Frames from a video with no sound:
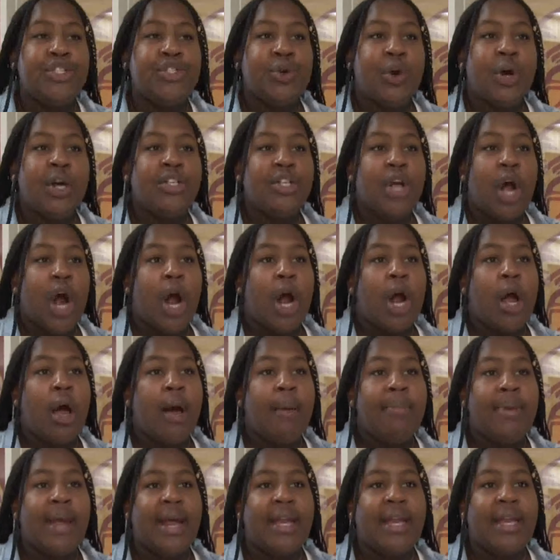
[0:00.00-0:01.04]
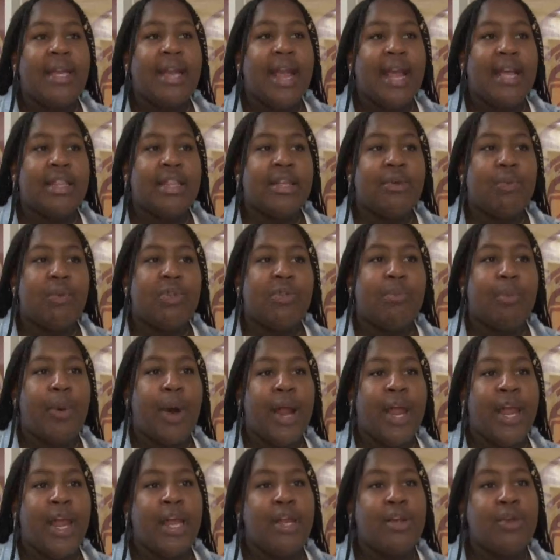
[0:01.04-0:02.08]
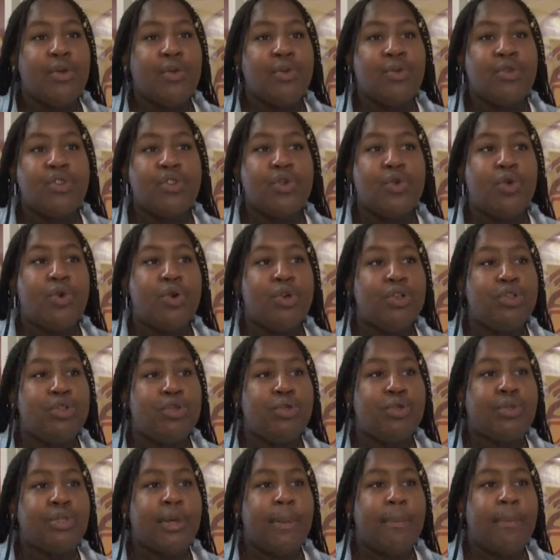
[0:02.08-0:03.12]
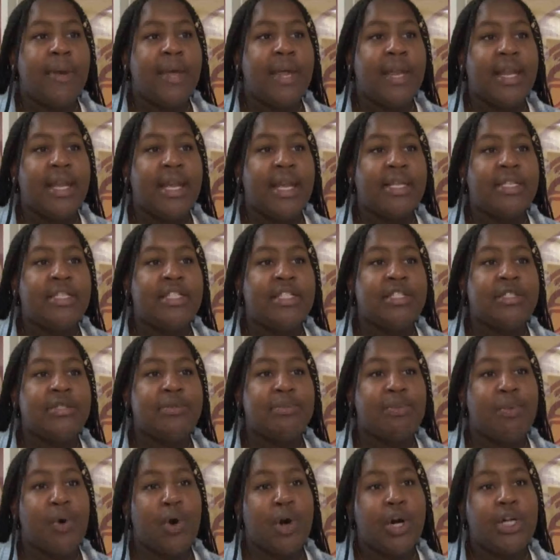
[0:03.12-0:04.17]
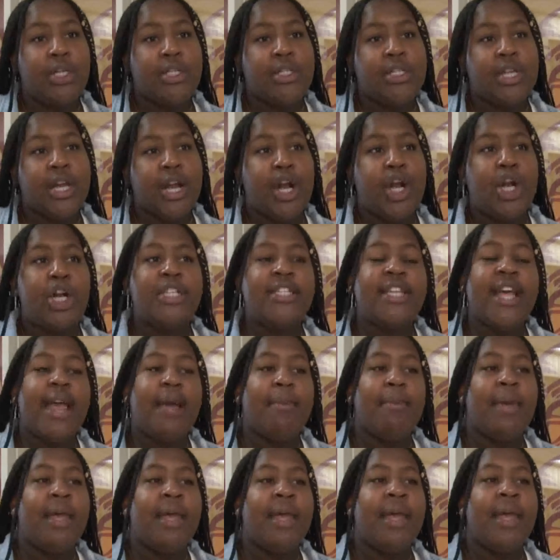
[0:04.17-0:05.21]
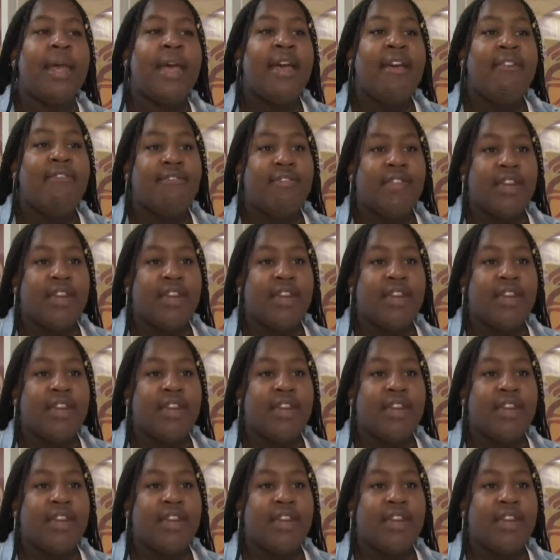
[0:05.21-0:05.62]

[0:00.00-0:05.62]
Stories are updated daily with breaking news, school news, opinions, sports, entertainment,